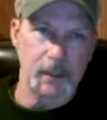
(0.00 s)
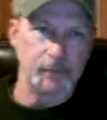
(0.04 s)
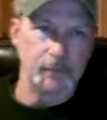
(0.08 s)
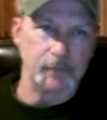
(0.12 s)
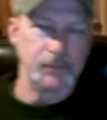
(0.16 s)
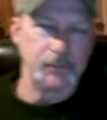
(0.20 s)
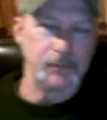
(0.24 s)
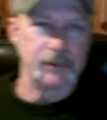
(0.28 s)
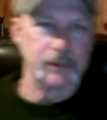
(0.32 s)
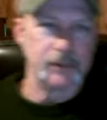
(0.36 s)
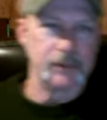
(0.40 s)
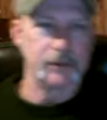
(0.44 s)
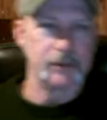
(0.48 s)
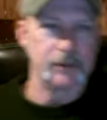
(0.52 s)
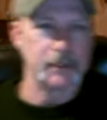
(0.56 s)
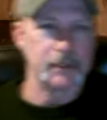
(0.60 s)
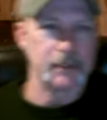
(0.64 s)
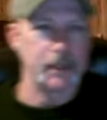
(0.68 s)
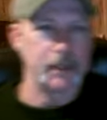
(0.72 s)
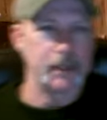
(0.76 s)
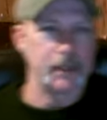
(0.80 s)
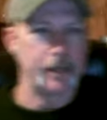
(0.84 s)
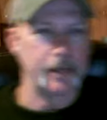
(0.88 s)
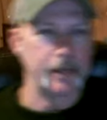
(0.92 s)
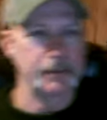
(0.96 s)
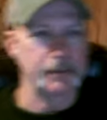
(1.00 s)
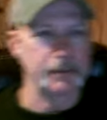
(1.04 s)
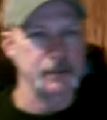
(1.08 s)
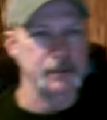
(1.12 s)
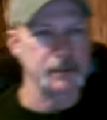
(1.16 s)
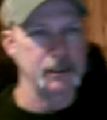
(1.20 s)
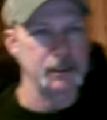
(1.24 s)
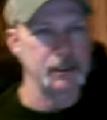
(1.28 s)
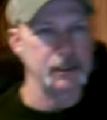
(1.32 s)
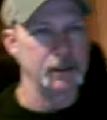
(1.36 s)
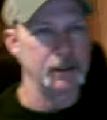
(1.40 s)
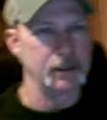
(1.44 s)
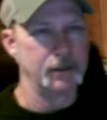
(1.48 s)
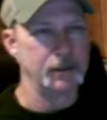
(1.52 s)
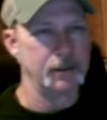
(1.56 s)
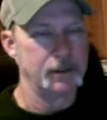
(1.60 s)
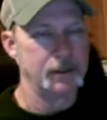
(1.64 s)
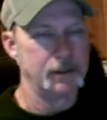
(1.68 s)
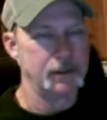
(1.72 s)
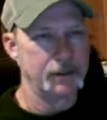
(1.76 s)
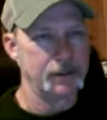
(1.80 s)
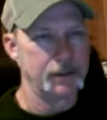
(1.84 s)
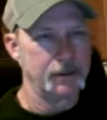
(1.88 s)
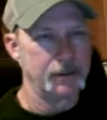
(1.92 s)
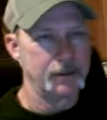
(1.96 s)
Did you happen to see
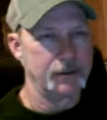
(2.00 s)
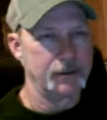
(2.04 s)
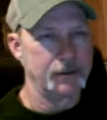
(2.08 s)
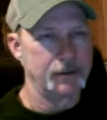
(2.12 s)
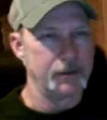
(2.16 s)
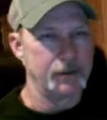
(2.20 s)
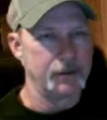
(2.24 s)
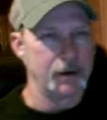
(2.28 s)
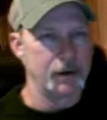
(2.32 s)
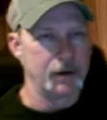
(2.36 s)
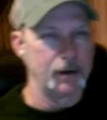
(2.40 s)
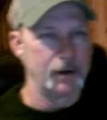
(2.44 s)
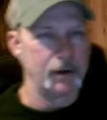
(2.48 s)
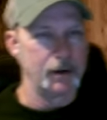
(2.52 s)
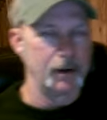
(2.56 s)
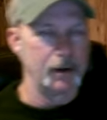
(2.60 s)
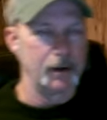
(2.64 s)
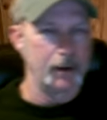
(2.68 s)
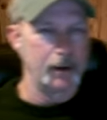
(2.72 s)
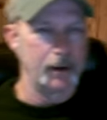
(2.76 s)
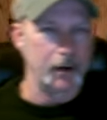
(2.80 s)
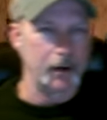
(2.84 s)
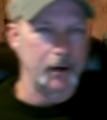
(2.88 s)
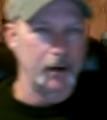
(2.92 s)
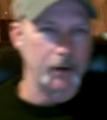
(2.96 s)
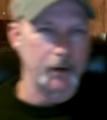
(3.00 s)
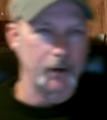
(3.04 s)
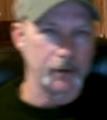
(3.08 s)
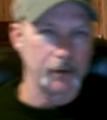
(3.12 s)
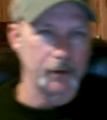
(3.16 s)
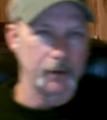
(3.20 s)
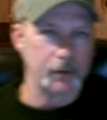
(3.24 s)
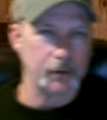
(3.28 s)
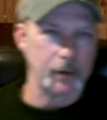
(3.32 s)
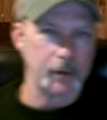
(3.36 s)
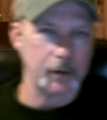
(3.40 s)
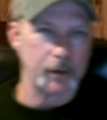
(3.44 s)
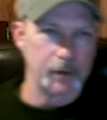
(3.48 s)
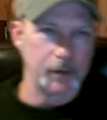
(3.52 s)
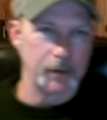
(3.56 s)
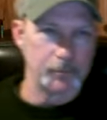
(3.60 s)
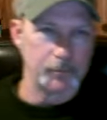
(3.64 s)
an article or a